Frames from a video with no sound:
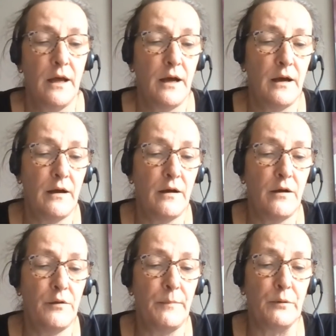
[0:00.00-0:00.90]

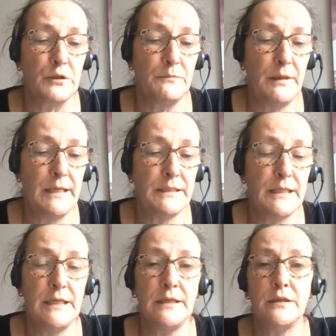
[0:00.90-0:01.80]
uh, the
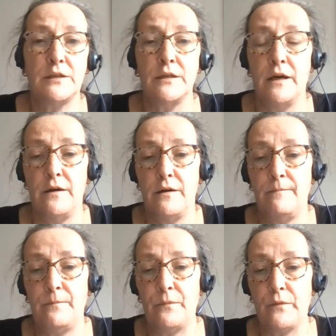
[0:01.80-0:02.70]
possibility
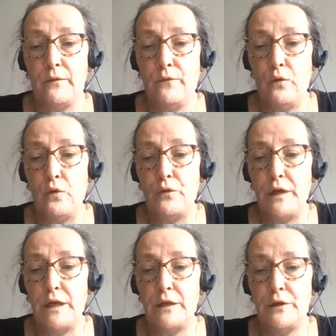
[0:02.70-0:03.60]
um, for
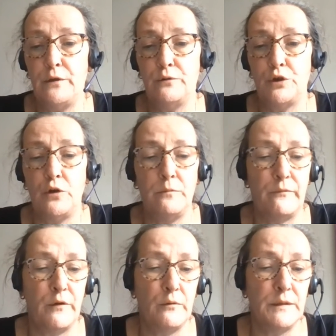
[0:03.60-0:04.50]
the YouTube
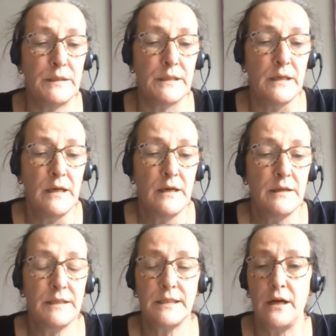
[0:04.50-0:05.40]
viewers,
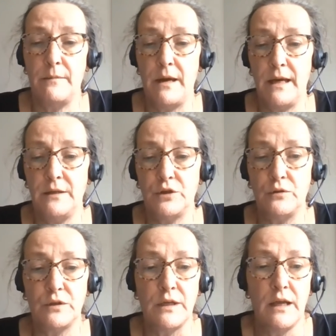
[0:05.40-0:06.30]
the Cyber
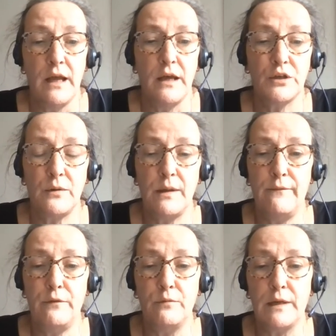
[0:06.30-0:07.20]
Angels. So
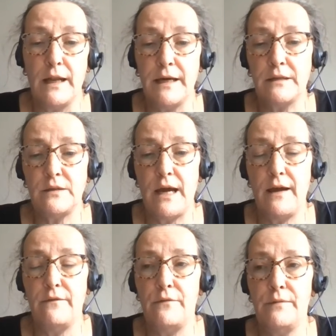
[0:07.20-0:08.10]
if you would like to
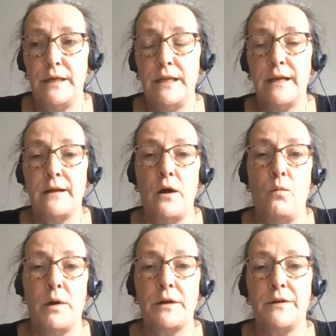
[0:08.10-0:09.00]
have a reading, a
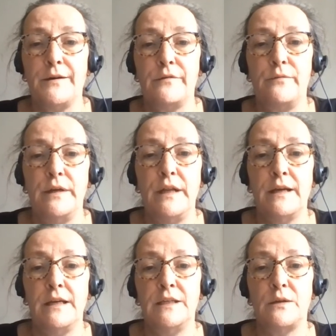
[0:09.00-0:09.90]
one card reading
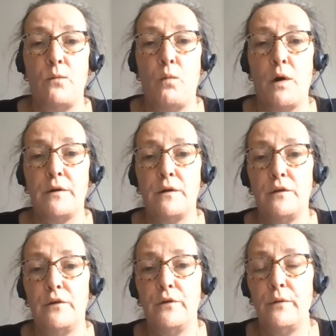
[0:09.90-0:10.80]
is one
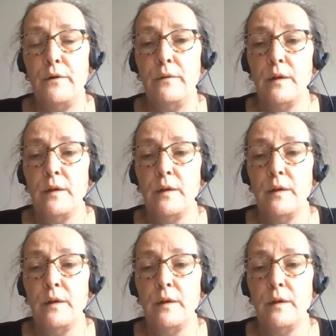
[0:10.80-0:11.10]
euro,